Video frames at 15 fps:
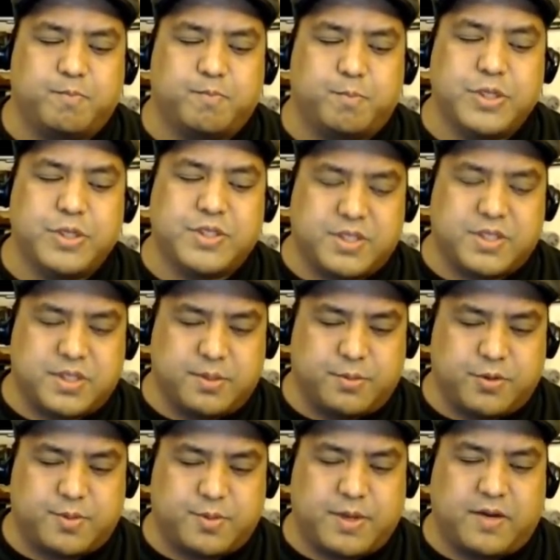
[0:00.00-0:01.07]
puts this in
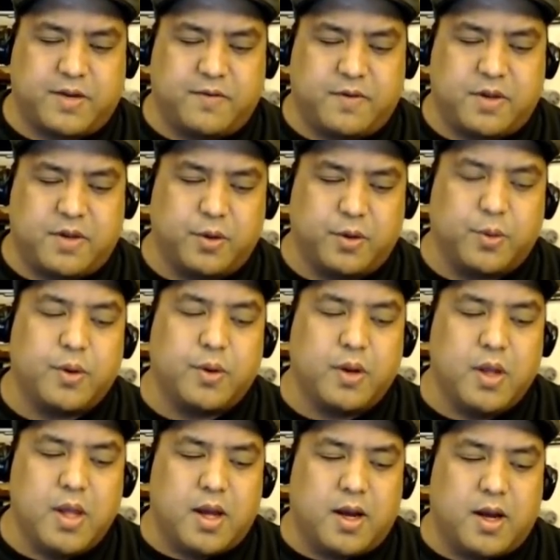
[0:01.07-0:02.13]
perspective too,
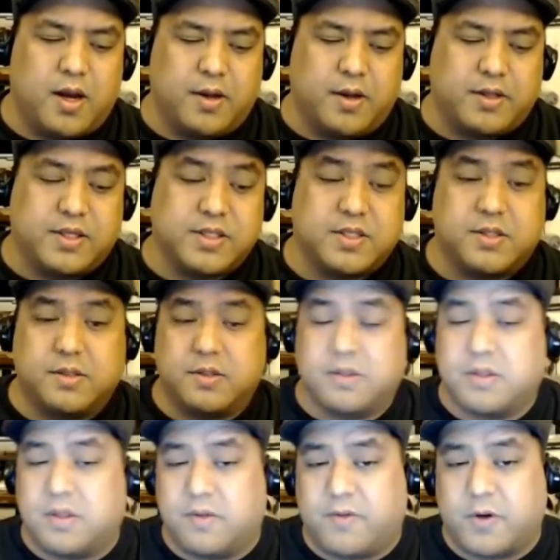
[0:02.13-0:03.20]
because
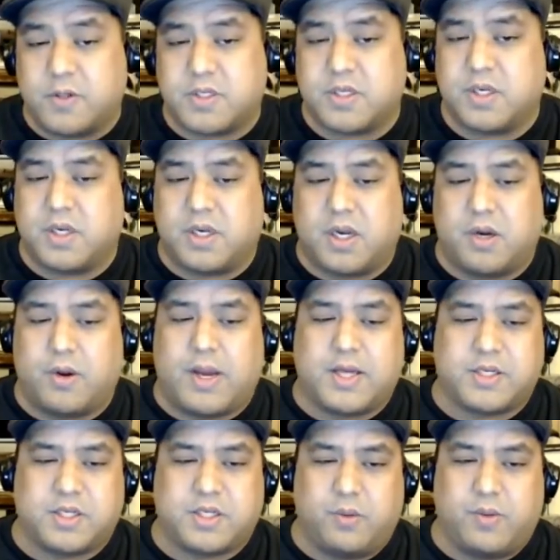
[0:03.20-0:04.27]
the folks at Nintendo
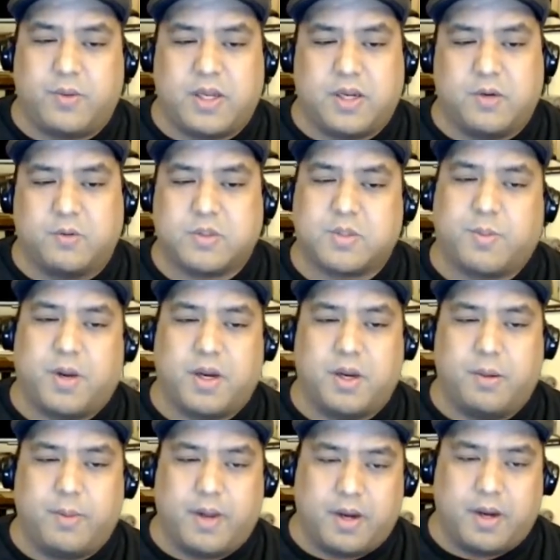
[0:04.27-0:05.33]
actually went ahead and
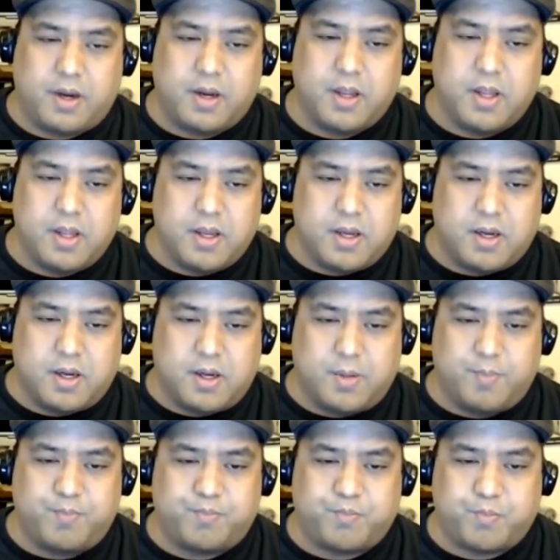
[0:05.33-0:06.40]
responded about it.
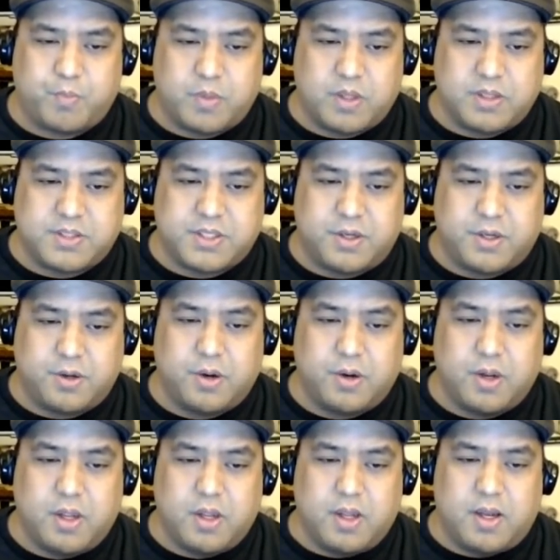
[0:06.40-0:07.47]
Let's see here.
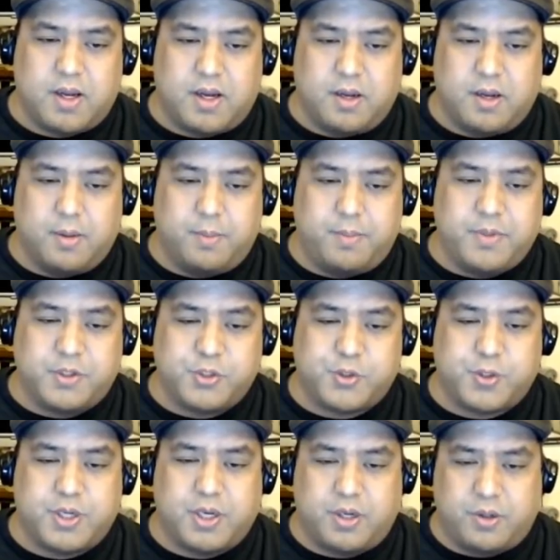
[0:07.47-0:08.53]
Bill
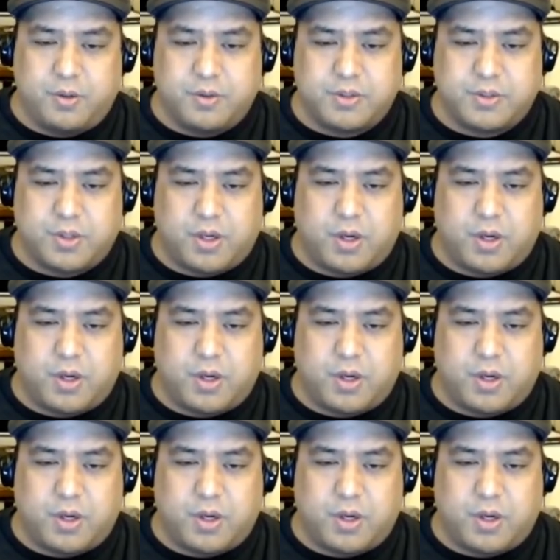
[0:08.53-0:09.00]
Trinan, who is